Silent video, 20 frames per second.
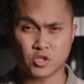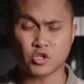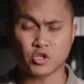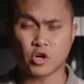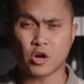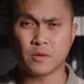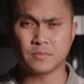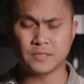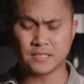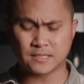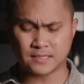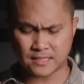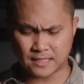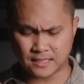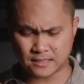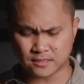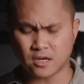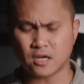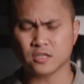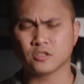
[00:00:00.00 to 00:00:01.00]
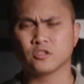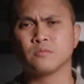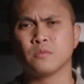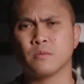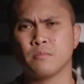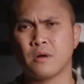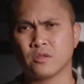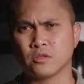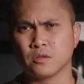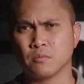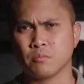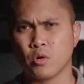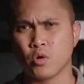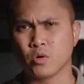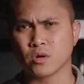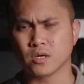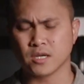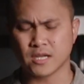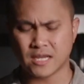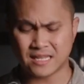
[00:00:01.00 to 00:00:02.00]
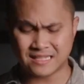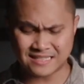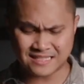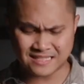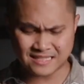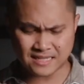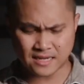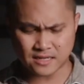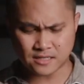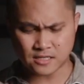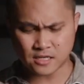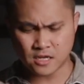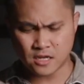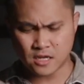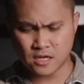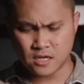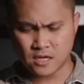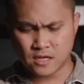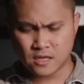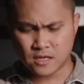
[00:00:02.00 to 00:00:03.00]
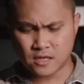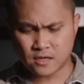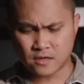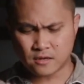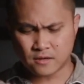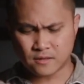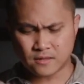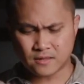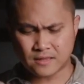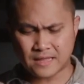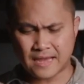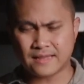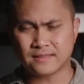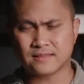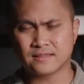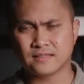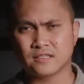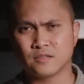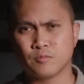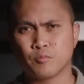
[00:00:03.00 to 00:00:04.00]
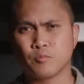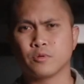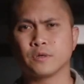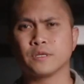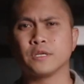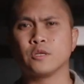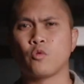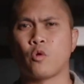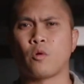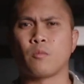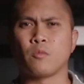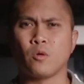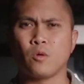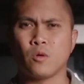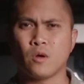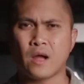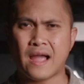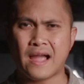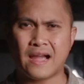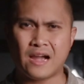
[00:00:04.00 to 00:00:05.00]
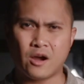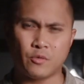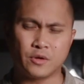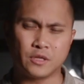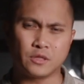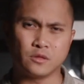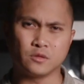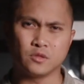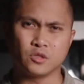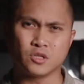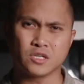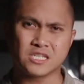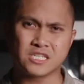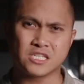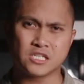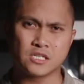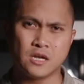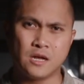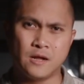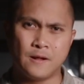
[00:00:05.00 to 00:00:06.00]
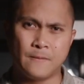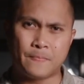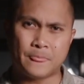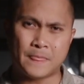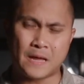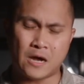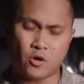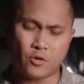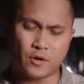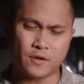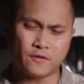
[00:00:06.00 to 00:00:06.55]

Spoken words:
the sharpness, and I talked to him about the bokeh, and he said, that's pretty normal how it looks. Now,